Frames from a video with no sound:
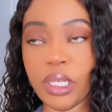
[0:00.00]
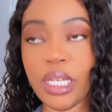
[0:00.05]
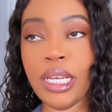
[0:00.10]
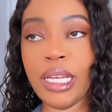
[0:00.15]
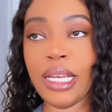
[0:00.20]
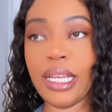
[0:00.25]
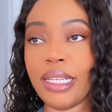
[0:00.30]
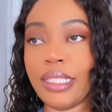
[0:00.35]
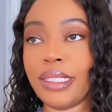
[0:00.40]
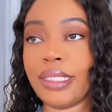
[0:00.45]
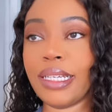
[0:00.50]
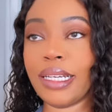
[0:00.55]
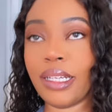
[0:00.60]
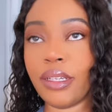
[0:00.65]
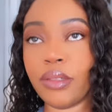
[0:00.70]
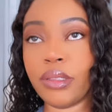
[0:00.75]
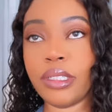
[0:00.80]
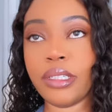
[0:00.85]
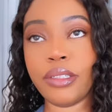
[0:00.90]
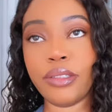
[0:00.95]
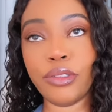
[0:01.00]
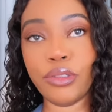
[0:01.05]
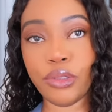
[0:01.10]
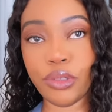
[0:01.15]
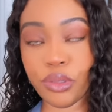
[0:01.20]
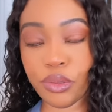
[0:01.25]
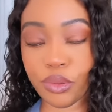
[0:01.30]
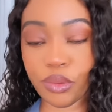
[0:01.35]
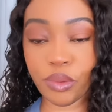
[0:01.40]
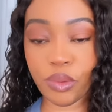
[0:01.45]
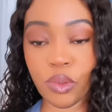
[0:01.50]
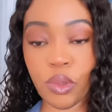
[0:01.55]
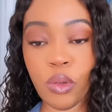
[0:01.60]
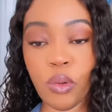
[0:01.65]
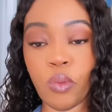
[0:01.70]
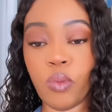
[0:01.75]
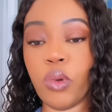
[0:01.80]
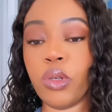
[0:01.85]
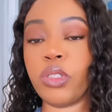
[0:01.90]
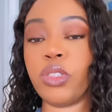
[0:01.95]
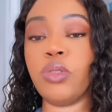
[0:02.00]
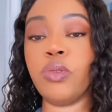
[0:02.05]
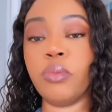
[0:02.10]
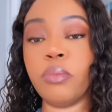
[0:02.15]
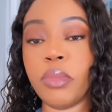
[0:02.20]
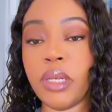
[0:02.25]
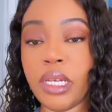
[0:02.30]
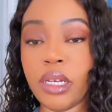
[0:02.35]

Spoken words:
and telling you what you may